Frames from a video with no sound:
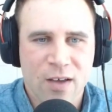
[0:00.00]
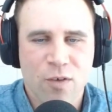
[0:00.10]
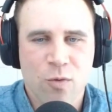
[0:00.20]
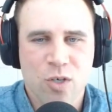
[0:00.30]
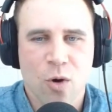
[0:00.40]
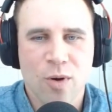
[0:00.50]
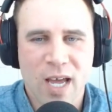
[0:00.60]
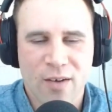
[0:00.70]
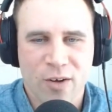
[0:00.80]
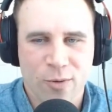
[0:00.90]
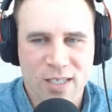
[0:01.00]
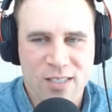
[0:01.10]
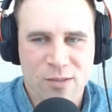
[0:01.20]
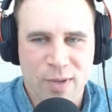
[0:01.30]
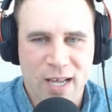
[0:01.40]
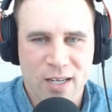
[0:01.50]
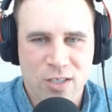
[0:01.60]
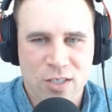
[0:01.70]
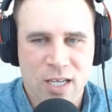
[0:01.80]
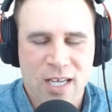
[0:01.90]
If you don't have your risks
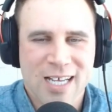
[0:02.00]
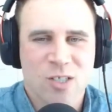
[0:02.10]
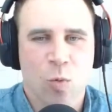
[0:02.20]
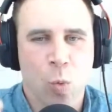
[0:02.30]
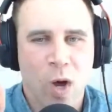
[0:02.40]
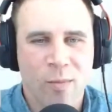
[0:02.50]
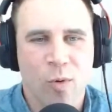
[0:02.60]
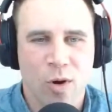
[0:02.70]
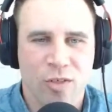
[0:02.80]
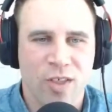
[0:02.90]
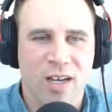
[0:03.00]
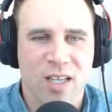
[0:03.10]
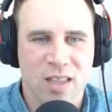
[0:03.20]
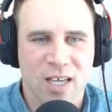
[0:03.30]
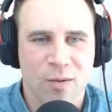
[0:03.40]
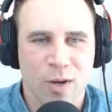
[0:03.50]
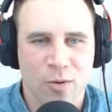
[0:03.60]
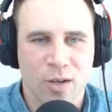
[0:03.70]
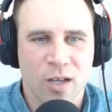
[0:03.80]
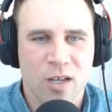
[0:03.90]
managed, it's one more thing to think
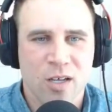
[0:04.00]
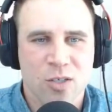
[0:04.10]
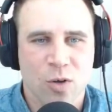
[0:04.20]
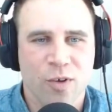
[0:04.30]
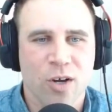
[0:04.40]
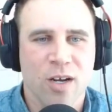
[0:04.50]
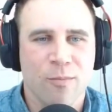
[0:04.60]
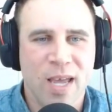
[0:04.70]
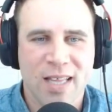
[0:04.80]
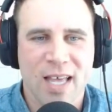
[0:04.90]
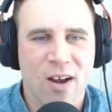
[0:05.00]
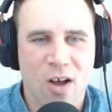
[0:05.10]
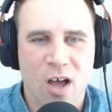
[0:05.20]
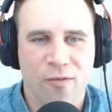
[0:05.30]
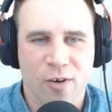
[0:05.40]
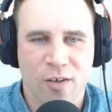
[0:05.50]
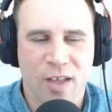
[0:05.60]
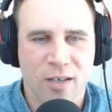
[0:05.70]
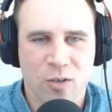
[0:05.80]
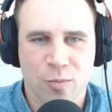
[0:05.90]
about. So if you're going to make that offer on
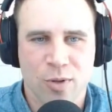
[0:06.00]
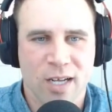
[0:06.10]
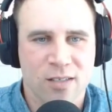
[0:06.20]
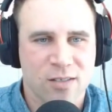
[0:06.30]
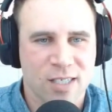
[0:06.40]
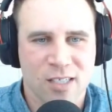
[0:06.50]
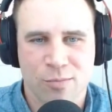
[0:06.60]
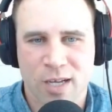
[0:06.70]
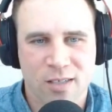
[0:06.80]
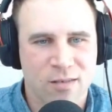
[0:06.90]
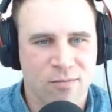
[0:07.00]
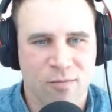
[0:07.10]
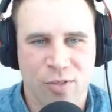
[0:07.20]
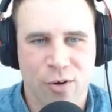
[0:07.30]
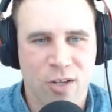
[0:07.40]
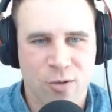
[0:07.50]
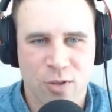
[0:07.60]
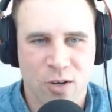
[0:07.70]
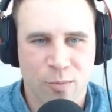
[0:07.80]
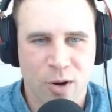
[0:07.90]
that duplex, sixplex,
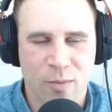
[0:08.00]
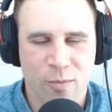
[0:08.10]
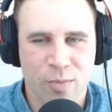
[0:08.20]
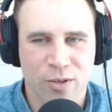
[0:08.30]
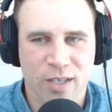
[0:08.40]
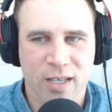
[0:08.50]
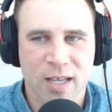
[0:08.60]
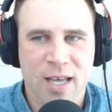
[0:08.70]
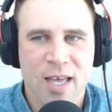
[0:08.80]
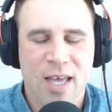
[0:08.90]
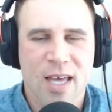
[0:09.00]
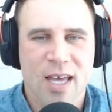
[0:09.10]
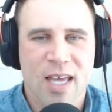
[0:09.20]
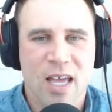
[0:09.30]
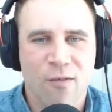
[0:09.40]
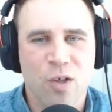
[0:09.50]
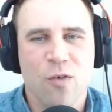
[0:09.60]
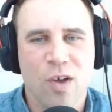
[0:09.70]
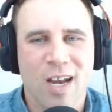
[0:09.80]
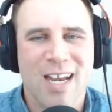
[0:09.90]
32 unit apartment building, if
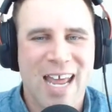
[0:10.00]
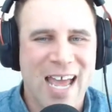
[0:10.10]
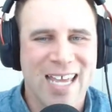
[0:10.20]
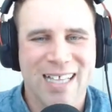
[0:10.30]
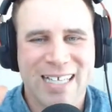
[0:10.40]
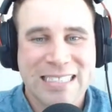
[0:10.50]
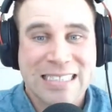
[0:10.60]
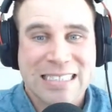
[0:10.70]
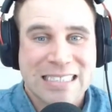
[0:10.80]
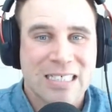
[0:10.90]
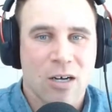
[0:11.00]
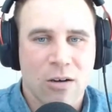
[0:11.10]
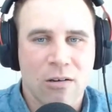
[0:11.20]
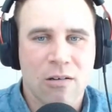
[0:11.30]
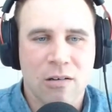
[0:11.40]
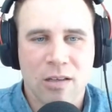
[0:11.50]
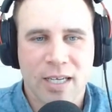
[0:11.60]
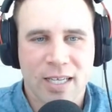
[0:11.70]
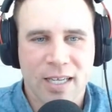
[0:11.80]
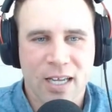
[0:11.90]
you've got a nagging like, oh,
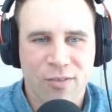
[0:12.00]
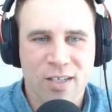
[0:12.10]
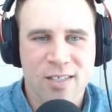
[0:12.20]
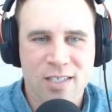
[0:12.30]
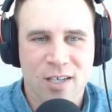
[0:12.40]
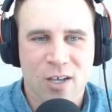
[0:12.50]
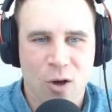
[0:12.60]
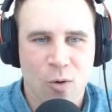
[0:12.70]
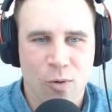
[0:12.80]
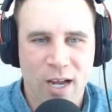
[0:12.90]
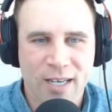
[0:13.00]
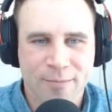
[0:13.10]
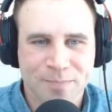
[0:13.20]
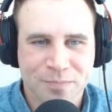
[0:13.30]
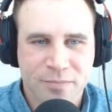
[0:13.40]
like if this doesn't go right,